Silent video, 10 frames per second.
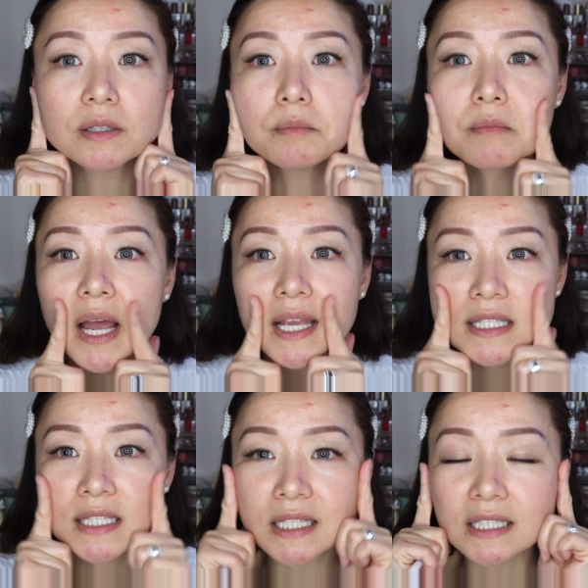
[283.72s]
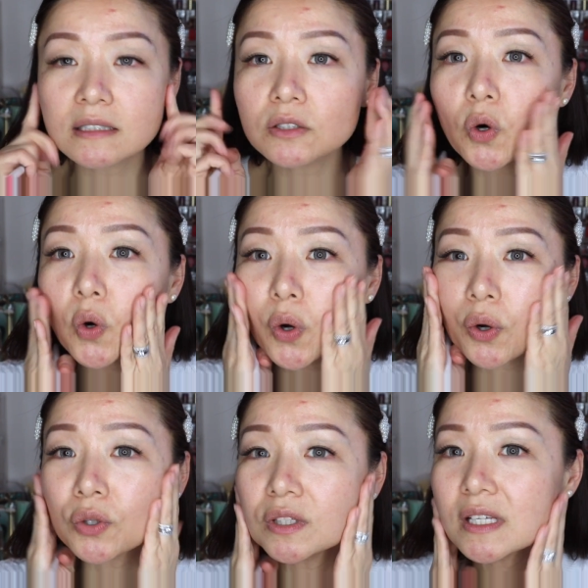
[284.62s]
my skin
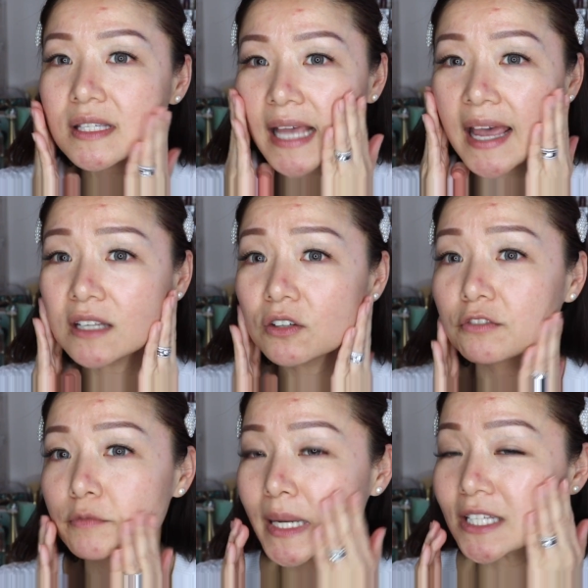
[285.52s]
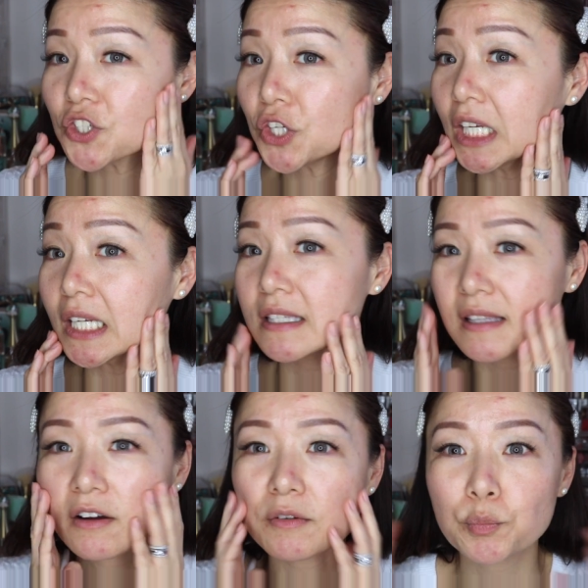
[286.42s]
on the side of my cheeks,
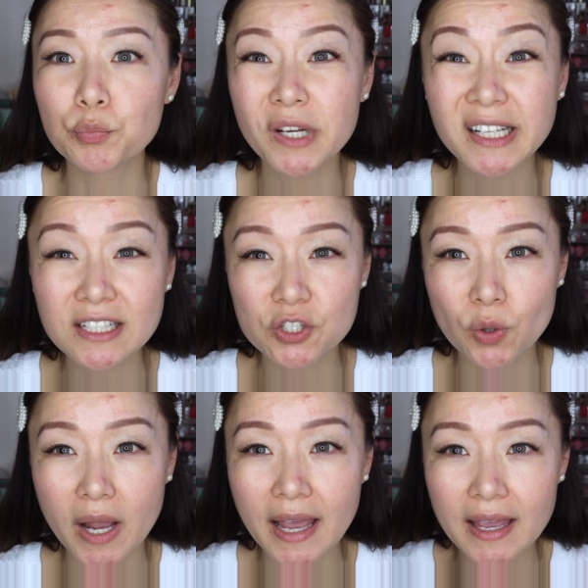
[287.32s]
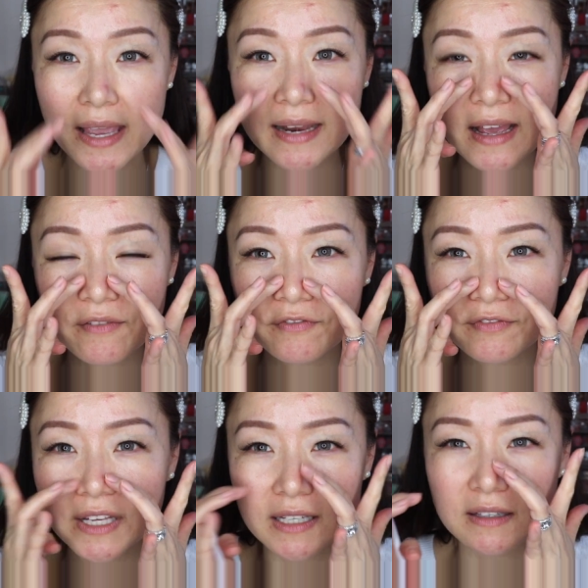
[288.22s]
they're pretty dry and have
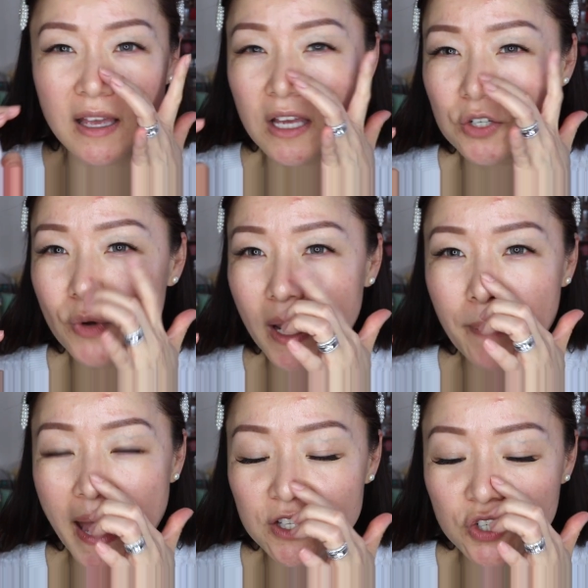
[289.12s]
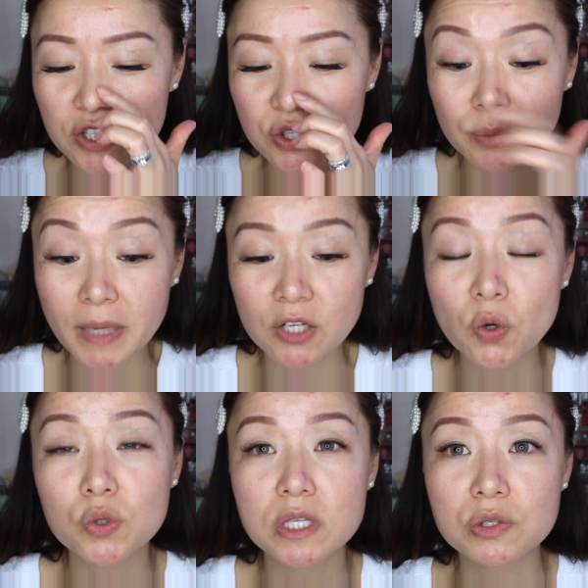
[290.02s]
like dry patches on my
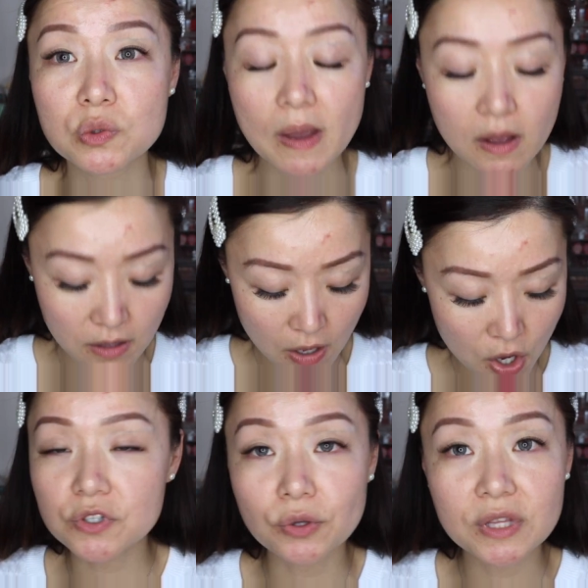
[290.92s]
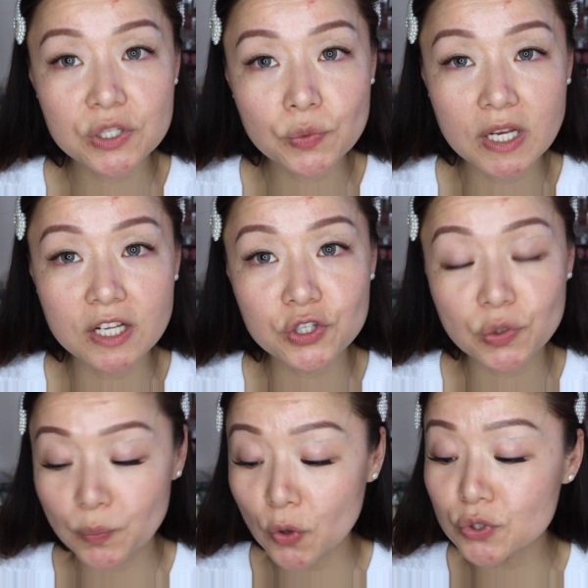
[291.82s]
nose as well. So this one, it's
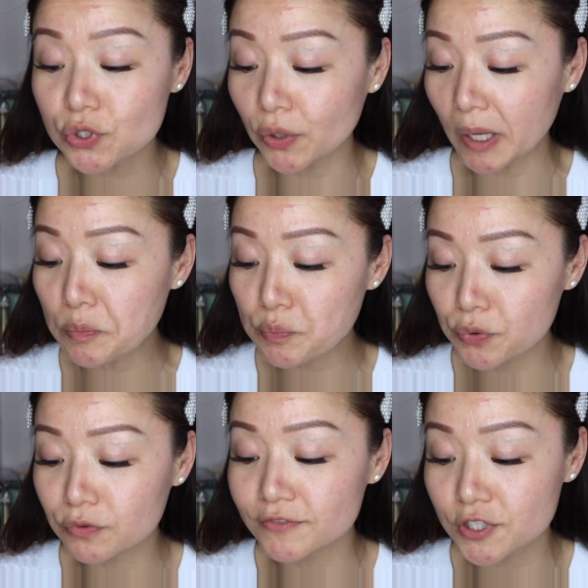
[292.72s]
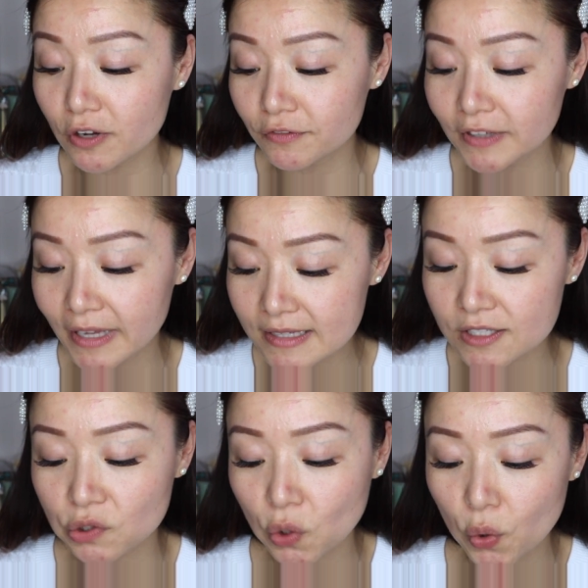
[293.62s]
supposed to improve
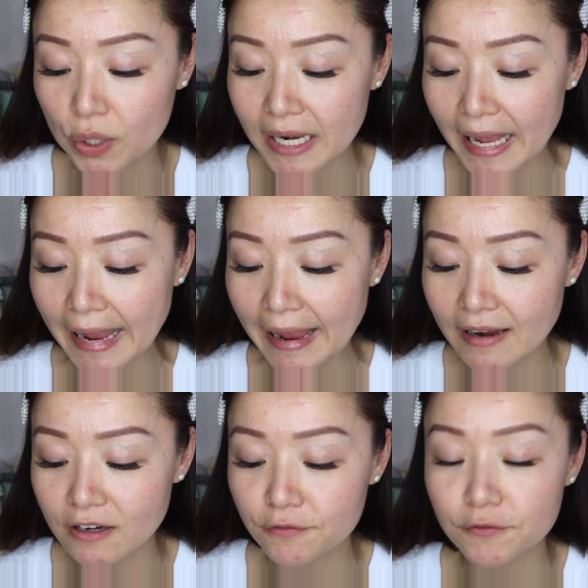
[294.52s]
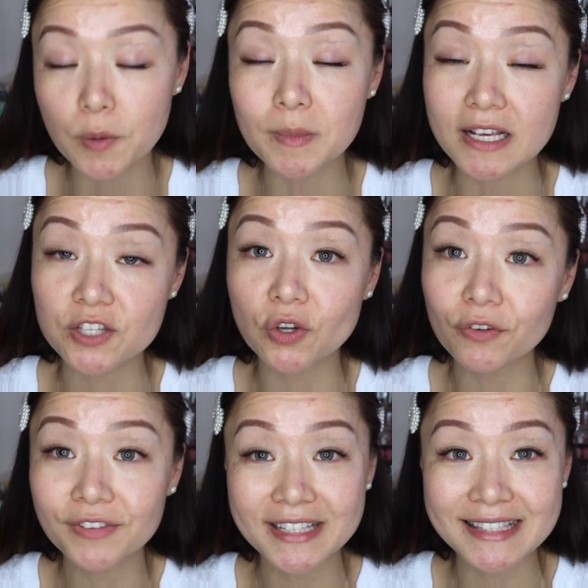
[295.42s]
softness, tone, and firmness
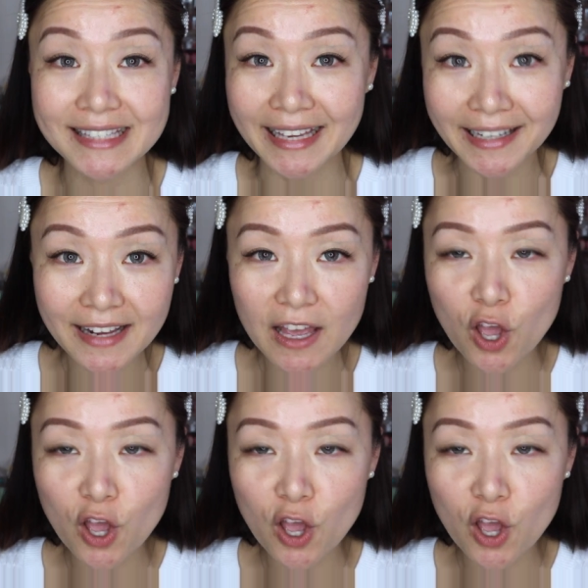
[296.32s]
of the skin.